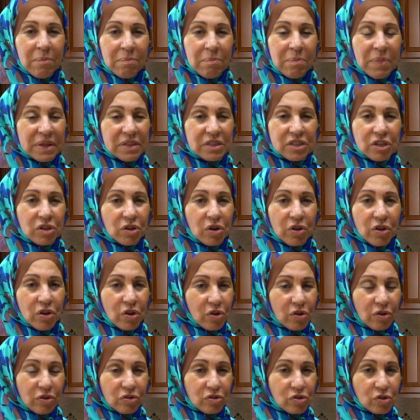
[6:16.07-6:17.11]
But you know, you
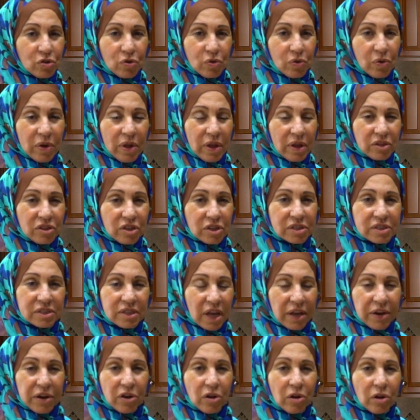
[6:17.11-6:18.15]
could do just
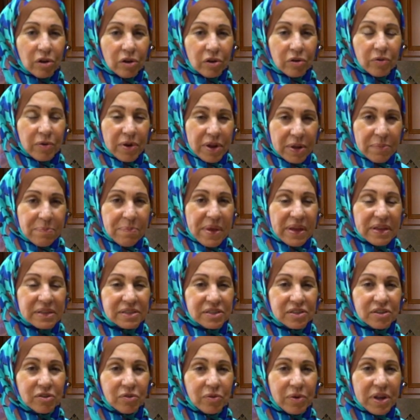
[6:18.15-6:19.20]
a regular green,
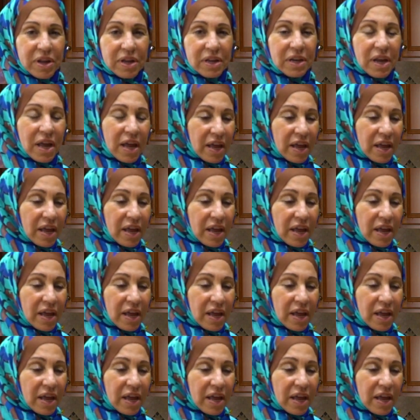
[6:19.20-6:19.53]
mixed green,